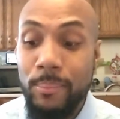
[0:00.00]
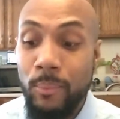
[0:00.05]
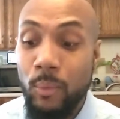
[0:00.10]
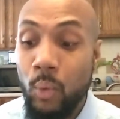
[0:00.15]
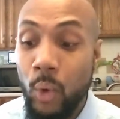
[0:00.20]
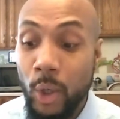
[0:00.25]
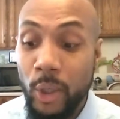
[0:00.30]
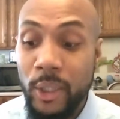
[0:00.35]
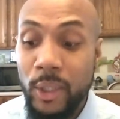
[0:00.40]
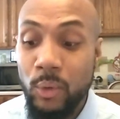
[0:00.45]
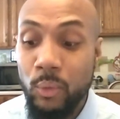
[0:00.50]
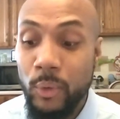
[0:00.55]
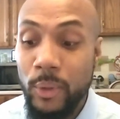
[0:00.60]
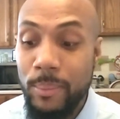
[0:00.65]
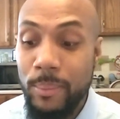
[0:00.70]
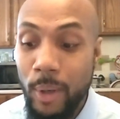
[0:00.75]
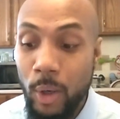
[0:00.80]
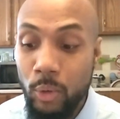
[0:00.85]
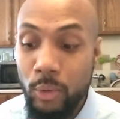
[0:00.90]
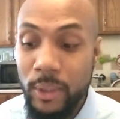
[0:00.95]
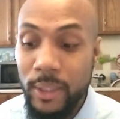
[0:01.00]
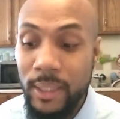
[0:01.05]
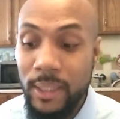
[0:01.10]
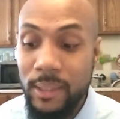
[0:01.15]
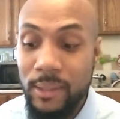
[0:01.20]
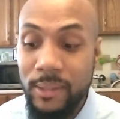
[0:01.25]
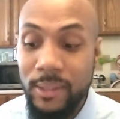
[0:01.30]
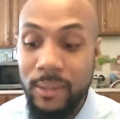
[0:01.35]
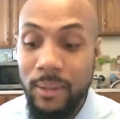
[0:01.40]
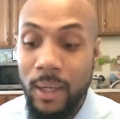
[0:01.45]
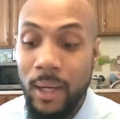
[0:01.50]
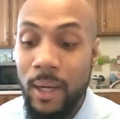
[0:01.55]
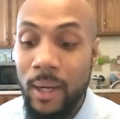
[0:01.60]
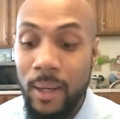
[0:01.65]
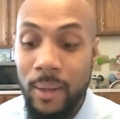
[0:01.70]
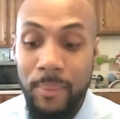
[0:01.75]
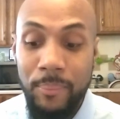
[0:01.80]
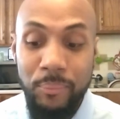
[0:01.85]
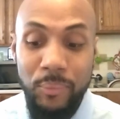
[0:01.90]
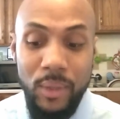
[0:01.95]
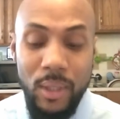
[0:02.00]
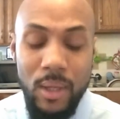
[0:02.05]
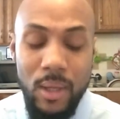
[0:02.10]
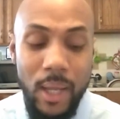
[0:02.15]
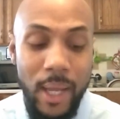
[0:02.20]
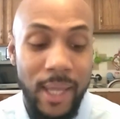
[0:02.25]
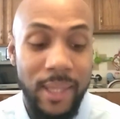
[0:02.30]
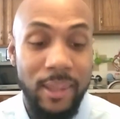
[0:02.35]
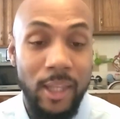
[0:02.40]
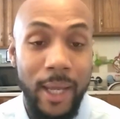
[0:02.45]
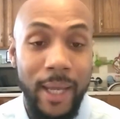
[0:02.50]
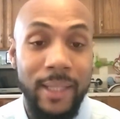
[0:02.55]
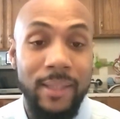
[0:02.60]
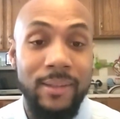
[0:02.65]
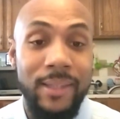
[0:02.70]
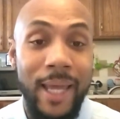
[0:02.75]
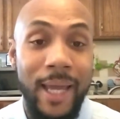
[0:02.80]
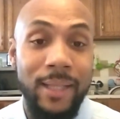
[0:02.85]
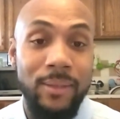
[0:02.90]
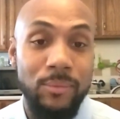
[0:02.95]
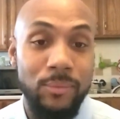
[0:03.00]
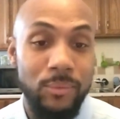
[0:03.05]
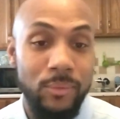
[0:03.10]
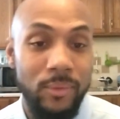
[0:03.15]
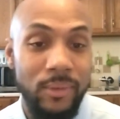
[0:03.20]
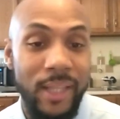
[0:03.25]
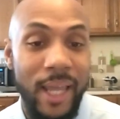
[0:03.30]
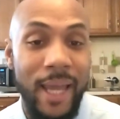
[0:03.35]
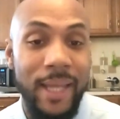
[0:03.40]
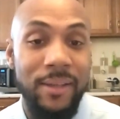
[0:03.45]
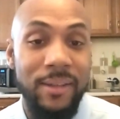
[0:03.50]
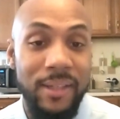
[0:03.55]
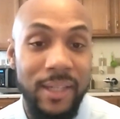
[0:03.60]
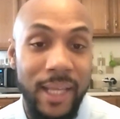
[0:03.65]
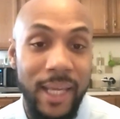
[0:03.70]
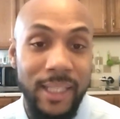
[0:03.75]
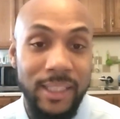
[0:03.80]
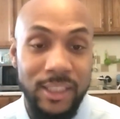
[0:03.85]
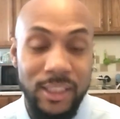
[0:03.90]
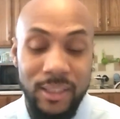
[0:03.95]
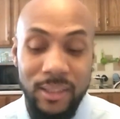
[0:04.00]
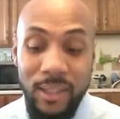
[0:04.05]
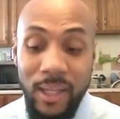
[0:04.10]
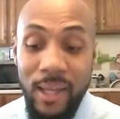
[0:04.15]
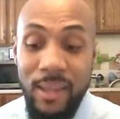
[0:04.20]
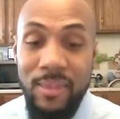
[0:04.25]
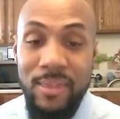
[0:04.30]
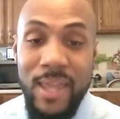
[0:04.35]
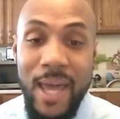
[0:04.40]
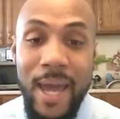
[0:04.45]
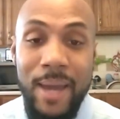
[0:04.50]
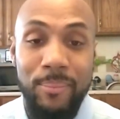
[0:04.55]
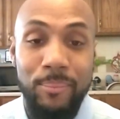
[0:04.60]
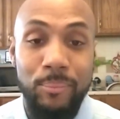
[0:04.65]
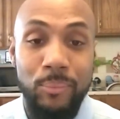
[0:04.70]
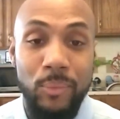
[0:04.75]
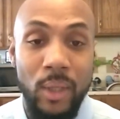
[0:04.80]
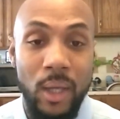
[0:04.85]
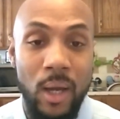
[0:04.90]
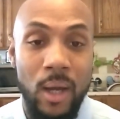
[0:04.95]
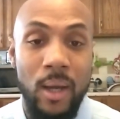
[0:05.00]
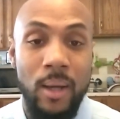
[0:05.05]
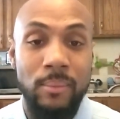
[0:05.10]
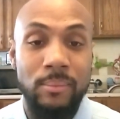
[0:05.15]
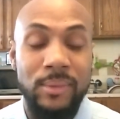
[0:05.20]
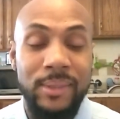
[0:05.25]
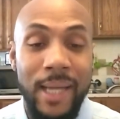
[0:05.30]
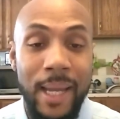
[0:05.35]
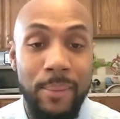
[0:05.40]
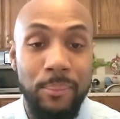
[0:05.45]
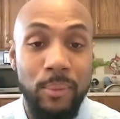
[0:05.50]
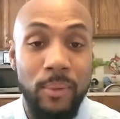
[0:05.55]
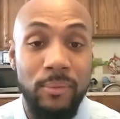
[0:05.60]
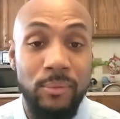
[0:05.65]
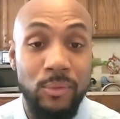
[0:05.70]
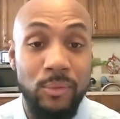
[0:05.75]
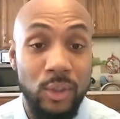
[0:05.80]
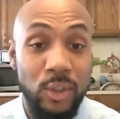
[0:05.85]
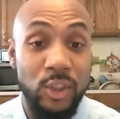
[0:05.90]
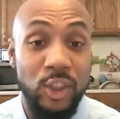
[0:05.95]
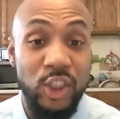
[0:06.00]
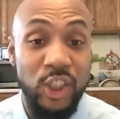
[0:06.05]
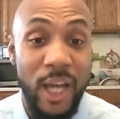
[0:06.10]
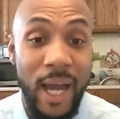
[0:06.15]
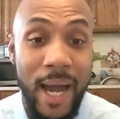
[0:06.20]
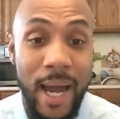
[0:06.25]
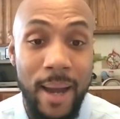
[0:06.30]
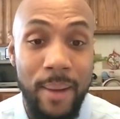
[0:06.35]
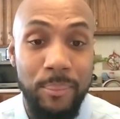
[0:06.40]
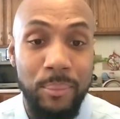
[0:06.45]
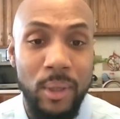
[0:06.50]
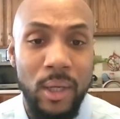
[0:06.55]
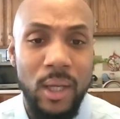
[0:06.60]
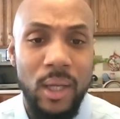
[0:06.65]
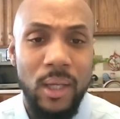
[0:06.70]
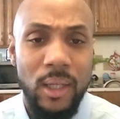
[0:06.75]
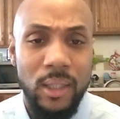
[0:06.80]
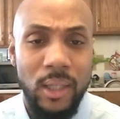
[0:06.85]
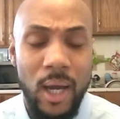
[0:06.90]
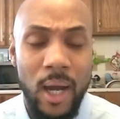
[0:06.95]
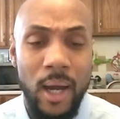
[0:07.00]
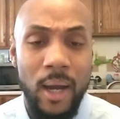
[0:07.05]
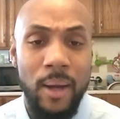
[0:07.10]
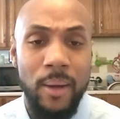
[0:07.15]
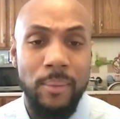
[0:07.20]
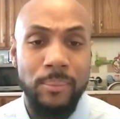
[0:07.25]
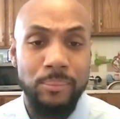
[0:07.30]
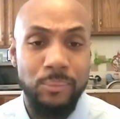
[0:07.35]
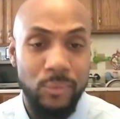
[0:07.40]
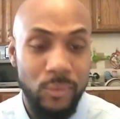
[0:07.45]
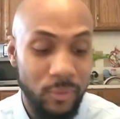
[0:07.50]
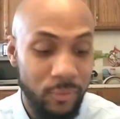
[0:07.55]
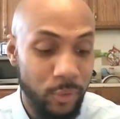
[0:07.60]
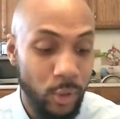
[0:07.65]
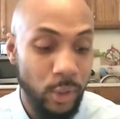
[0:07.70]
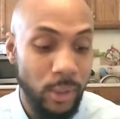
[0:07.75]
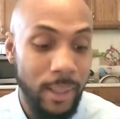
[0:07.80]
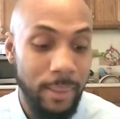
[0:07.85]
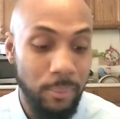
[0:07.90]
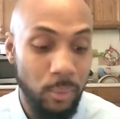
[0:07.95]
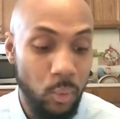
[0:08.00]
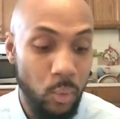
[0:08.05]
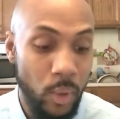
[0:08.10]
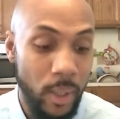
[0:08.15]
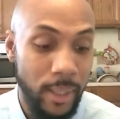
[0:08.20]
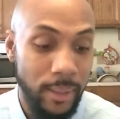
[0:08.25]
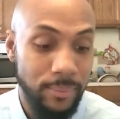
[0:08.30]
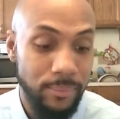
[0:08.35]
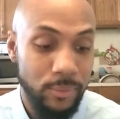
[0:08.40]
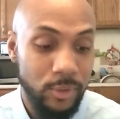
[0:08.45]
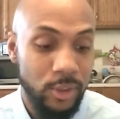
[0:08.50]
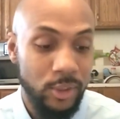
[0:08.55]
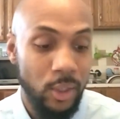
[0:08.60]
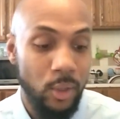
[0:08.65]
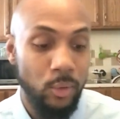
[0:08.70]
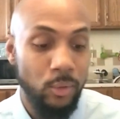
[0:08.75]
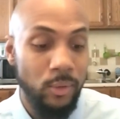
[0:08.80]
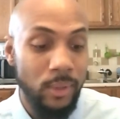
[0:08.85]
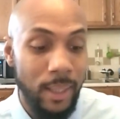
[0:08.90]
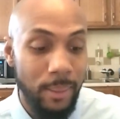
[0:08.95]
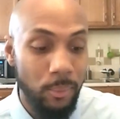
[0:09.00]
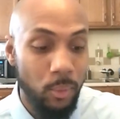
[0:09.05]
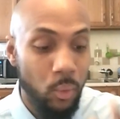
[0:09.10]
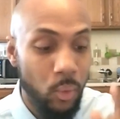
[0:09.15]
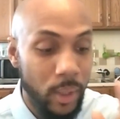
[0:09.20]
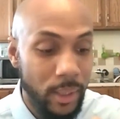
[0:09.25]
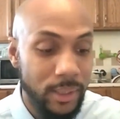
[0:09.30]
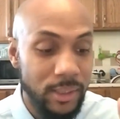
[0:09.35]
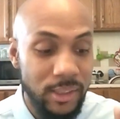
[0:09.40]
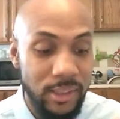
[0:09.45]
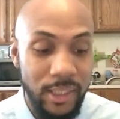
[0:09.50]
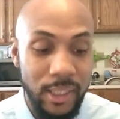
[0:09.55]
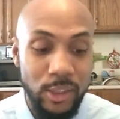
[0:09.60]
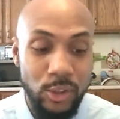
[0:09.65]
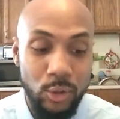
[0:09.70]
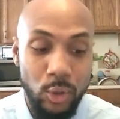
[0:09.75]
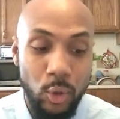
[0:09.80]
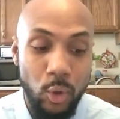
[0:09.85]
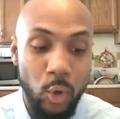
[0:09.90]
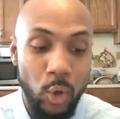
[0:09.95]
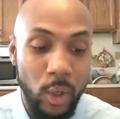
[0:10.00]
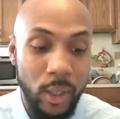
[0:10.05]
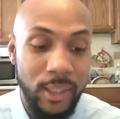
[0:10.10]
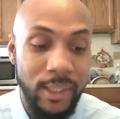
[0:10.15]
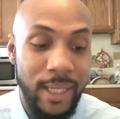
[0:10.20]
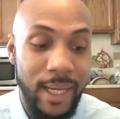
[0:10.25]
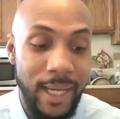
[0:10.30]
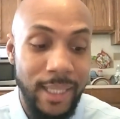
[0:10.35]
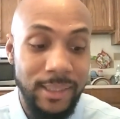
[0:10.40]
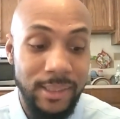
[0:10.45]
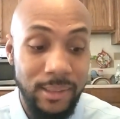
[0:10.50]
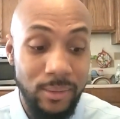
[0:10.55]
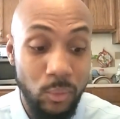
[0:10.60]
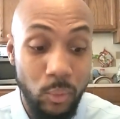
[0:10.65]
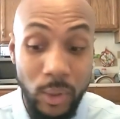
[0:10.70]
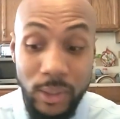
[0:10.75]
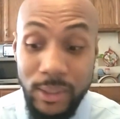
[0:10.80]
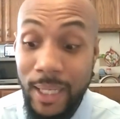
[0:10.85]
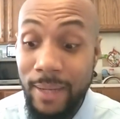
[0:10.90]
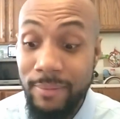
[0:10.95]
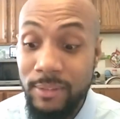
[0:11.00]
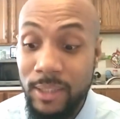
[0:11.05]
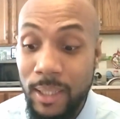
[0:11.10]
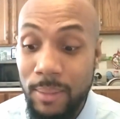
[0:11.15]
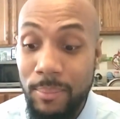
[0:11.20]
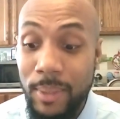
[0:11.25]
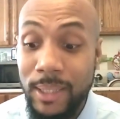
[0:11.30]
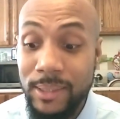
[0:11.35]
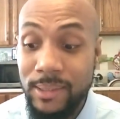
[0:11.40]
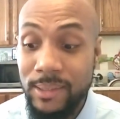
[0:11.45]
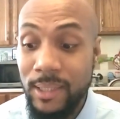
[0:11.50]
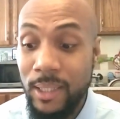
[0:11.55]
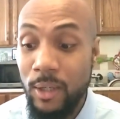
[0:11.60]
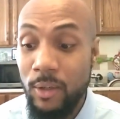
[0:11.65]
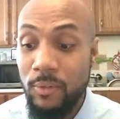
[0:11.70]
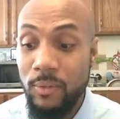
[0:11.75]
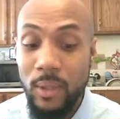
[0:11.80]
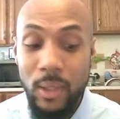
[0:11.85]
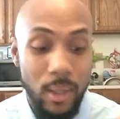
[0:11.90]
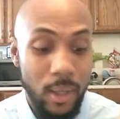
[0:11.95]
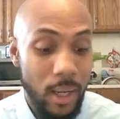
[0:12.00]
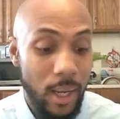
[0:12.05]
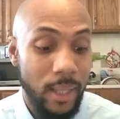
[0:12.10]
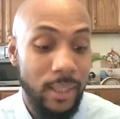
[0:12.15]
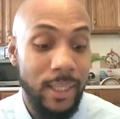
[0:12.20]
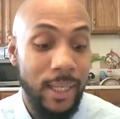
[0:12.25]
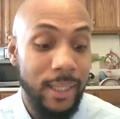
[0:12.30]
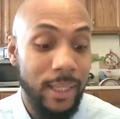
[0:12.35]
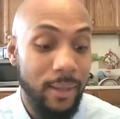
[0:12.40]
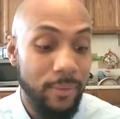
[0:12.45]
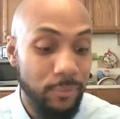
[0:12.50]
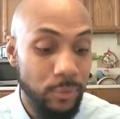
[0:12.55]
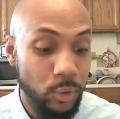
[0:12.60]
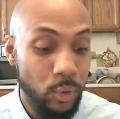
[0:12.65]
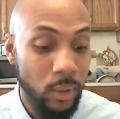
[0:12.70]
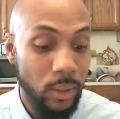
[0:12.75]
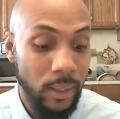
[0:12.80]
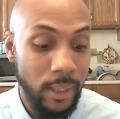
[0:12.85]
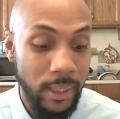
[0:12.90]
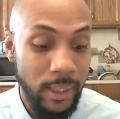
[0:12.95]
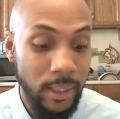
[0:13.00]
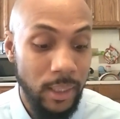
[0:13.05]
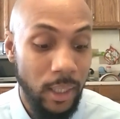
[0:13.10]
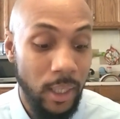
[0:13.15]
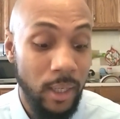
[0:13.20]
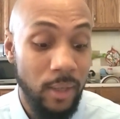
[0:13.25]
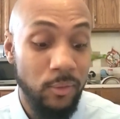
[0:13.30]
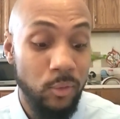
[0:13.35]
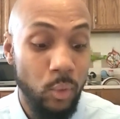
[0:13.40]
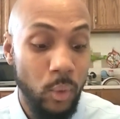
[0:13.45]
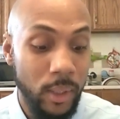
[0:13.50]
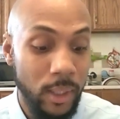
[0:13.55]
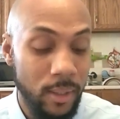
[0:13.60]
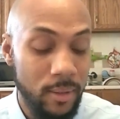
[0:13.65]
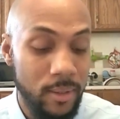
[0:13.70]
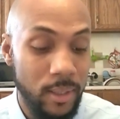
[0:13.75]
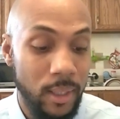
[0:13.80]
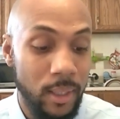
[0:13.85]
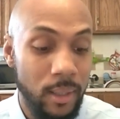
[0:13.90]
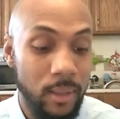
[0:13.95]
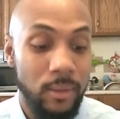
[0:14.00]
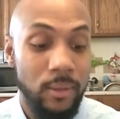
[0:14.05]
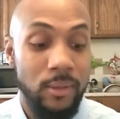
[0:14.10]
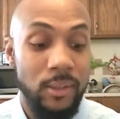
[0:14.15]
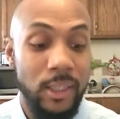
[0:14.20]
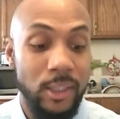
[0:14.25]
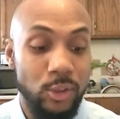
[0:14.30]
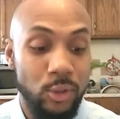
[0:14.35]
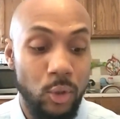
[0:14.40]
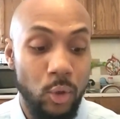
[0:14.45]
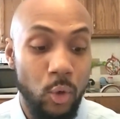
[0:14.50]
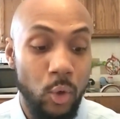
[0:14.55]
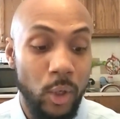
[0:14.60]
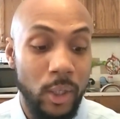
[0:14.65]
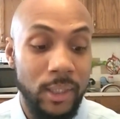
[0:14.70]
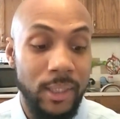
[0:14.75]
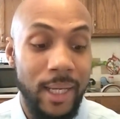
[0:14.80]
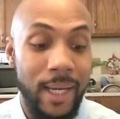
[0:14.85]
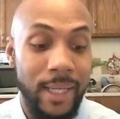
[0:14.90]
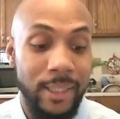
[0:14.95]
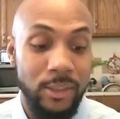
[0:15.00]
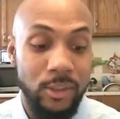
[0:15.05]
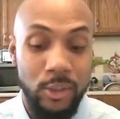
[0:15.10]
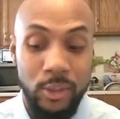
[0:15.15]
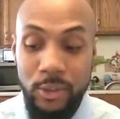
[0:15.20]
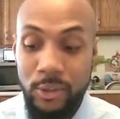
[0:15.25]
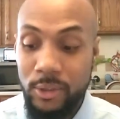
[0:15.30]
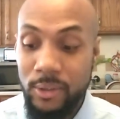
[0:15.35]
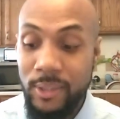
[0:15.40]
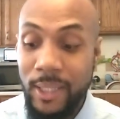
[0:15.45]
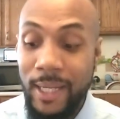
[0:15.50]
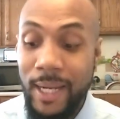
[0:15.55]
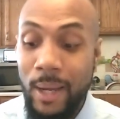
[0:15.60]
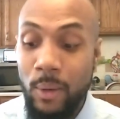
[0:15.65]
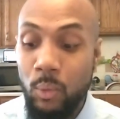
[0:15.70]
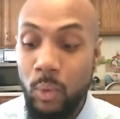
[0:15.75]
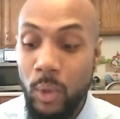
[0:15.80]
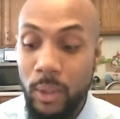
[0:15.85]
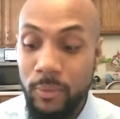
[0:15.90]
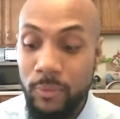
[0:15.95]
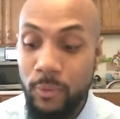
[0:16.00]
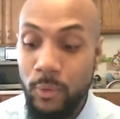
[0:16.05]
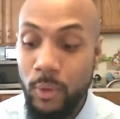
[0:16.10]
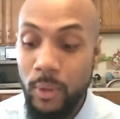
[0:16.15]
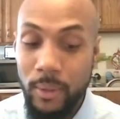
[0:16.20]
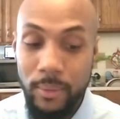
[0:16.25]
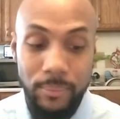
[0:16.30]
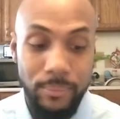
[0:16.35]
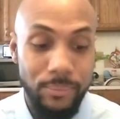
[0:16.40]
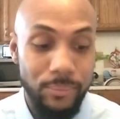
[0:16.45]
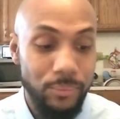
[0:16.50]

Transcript: working remotely, and that niche and that type of job for number one. So number one is digital organizing, which I've done myself, and I left you a link of one of the digital organizers that I worked for.